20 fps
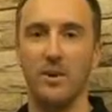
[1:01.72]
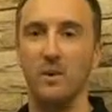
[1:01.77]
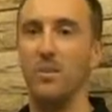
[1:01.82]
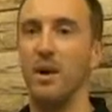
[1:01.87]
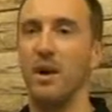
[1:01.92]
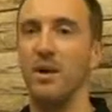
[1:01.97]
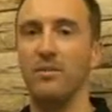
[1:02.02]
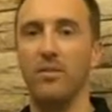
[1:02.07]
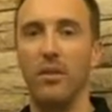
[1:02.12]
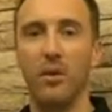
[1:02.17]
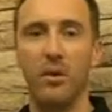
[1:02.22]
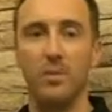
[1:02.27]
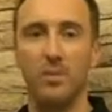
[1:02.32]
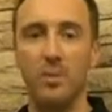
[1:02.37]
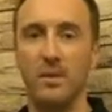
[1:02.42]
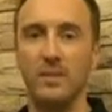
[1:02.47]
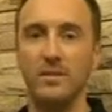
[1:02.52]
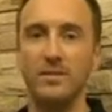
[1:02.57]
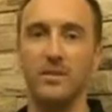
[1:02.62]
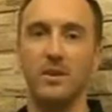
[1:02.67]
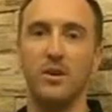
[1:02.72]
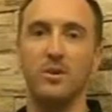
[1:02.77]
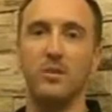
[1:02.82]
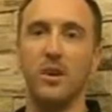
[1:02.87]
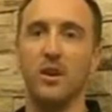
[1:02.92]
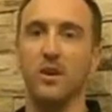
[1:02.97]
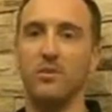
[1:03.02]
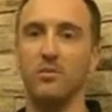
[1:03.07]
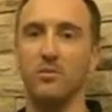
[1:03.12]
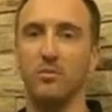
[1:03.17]
No amount of hobbies, no
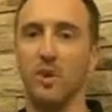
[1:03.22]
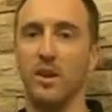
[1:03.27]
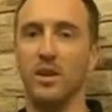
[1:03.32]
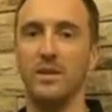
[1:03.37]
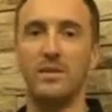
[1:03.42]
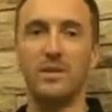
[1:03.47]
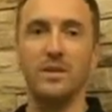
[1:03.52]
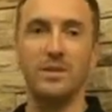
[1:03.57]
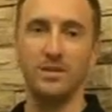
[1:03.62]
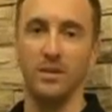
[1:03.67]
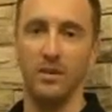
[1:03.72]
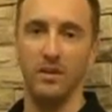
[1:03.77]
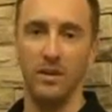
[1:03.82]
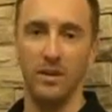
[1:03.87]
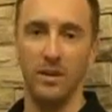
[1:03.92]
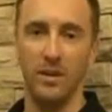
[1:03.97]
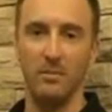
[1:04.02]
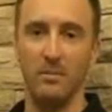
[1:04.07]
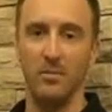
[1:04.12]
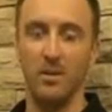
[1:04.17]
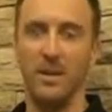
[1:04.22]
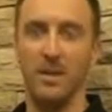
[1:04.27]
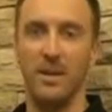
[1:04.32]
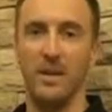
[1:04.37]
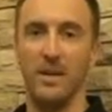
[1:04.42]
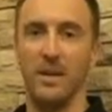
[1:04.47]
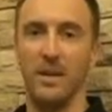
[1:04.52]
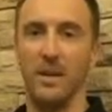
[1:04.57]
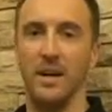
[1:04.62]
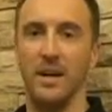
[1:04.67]
amount of wasting time,
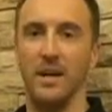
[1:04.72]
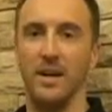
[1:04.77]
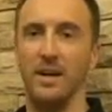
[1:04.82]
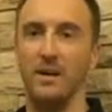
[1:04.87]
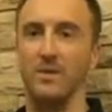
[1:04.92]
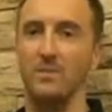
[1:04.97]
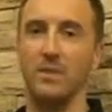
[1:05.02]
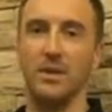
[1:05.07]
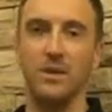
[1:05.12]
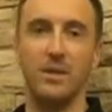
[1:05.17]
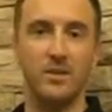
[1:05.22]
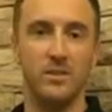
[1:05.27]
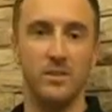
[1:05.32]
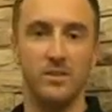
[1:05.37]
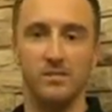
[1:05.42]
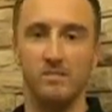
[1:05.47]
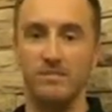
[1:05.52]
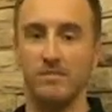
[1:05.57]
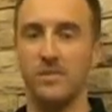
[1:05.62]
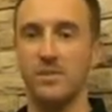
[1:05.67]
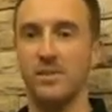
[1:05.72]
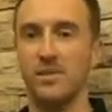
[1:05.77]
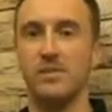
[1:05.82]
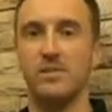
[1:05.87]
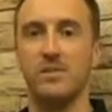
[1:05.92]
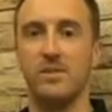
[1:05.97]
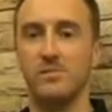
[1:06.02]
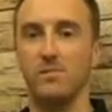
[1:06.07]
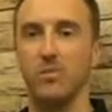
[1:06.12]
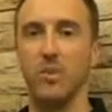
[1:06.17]
you know,
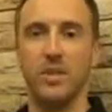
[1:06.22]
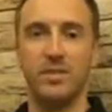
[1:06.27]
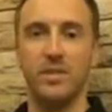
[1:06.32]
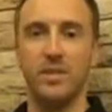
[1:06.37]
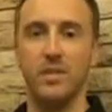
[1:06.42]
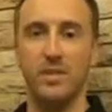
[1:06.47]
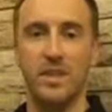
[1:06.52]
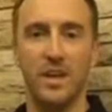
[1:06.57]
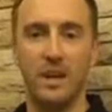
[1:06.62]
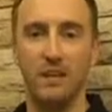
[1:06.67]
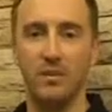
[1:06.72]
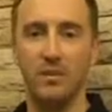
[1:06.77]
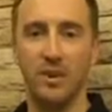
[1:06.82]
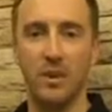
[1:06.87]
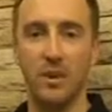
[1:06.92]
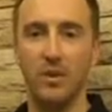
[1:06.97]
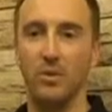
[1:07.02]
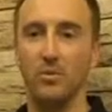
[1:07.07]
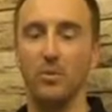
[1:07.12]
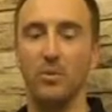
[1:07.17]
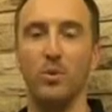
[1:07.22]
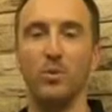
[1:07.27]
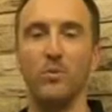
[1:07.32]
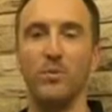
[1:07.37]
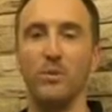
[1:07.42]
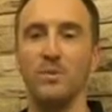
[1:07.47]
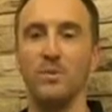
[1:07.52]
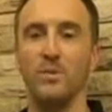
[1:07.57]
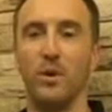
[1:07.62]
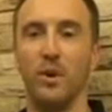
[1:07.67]
watching TV or
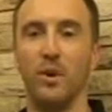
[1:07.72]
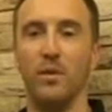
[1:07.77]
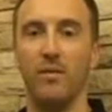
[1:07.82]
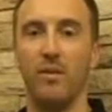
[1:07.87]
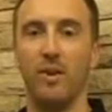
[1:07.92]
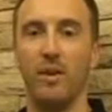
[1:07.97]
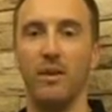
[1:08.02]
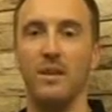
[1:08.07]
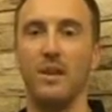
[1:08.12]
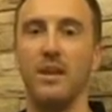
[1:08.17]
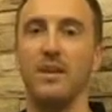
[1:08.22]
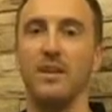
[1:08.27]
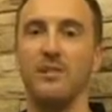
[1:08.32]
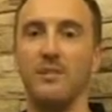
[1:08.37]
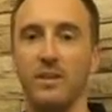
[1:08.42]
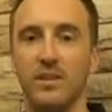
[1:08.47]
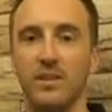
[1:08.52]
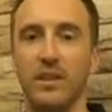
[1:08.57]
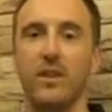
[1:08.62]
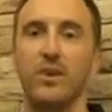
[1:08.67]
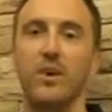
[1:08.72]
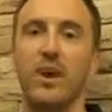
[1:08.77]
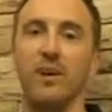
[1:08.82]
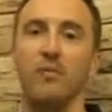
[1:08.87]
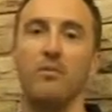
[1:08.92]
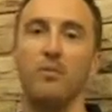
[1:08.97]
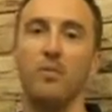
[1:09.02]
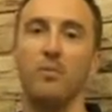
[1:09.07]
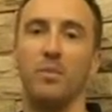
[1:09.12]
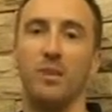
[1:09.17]
movies or whatever. If you don't
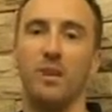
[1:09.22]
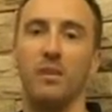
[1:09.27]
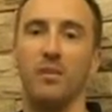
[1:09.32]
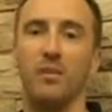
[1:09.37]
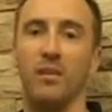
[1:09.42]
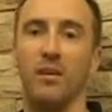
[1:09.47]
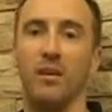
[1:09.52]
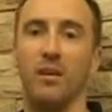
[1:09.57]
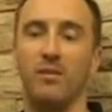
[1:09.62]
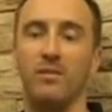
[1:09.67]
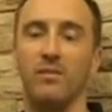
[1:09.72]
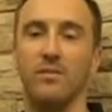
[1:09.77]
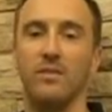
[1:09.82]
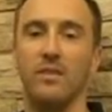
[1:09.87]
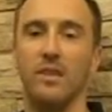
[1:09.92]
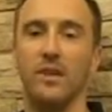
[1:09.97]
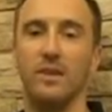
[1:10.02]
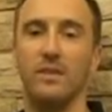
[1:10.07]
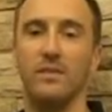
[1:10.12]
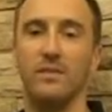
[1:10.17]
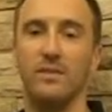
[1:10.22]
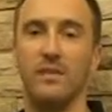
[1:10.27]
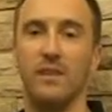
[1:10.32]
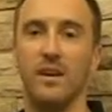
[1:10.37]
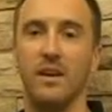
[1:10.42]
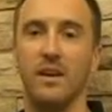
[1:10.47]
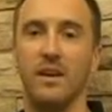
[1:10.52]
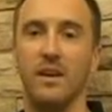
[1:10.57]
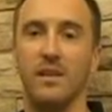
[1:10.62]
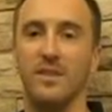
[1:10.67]
have women in your life, it's
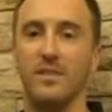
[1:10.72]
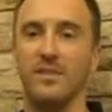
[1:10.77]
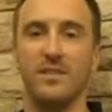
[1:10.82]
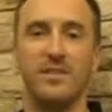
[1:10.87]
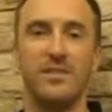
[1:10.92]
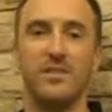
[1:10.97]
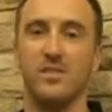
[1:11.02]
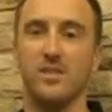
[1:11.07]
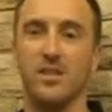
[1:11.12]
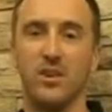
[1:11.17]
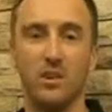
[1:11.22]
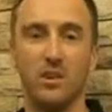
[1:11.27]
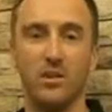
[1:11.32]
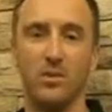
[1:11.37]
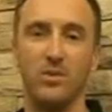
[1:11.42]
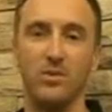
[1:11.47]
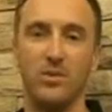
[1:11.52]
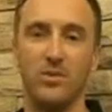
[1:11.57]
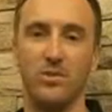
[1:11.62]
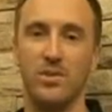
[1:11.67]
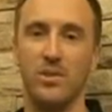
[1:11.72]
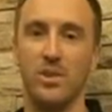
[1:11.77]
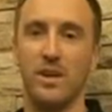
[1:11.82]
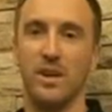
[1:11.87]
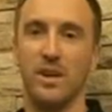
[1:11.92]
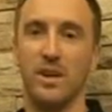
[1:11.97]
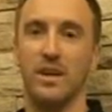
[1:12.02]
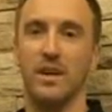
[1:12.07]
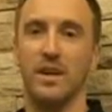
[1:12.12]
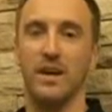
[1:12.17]
there's just a huge
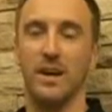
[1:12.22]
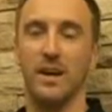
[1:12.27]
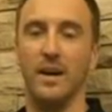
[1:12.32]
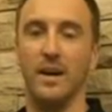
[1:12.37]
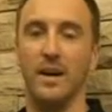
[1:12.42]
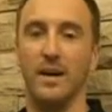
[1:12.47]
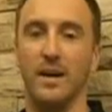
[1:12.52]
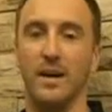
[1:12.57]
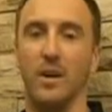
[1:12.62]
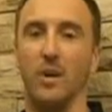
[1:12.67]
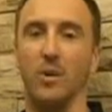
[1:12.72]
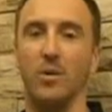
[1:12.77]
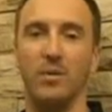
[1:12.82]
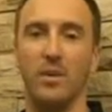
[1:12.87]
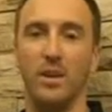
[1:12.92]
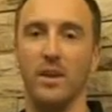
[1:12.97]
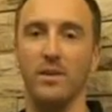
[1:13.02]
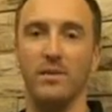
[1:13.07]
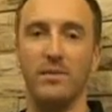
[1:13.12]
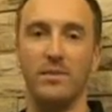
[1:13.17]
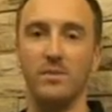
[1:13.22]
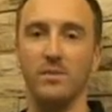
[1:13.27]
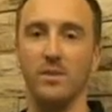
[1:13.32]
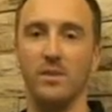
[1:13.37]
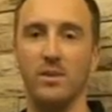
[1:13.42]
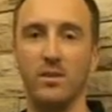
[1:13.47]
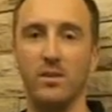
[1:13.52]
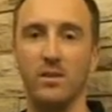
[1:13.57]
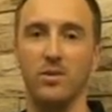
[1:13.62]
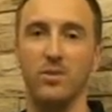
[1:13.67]
hole there, just
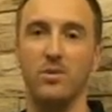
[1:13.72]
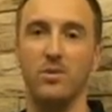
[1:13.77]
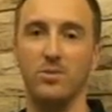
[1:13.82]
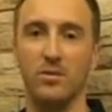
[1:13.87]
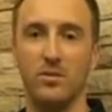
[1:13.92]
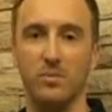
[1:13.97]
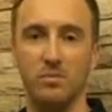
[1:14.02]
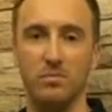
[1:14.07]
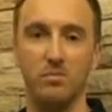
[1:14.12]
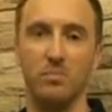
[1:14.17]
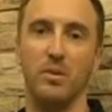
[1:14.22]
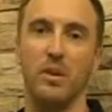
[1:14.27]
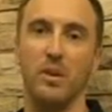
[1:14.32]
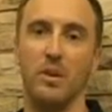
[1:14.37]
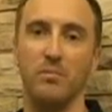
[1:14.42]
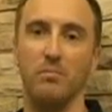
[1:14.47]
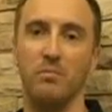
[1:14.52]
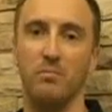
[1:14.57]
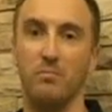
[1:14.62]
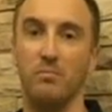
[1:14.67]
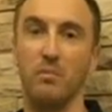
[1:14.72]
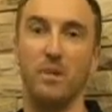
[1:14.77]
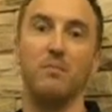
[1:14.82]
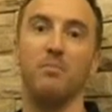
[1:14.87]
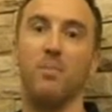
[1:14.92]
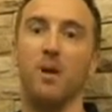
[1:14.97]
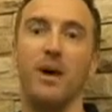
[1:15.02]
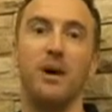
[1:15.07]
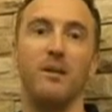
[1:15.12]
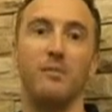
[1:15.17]
a huge,
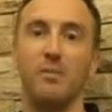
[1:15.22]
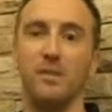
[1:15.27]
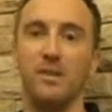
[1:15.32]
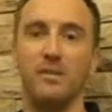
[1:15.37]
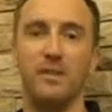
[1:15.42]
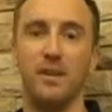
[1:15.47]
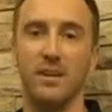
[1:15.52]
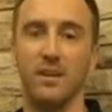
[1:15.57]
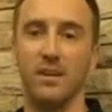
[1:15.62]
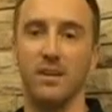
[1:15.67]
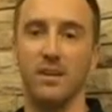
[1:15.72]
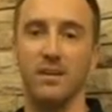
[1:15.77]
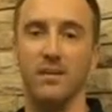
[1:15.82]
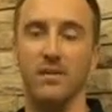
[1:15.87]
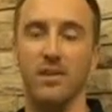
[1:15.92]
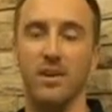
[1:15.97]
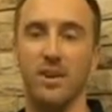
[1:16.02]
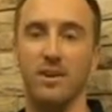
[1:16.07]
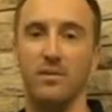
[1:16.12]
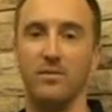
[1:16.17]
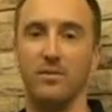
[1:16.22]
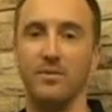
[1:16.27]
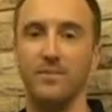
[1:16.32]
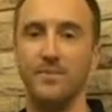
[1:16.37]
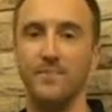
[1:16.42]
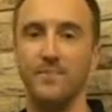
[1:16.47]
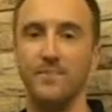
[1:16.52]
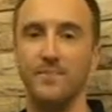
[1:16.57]
big part missing in your life.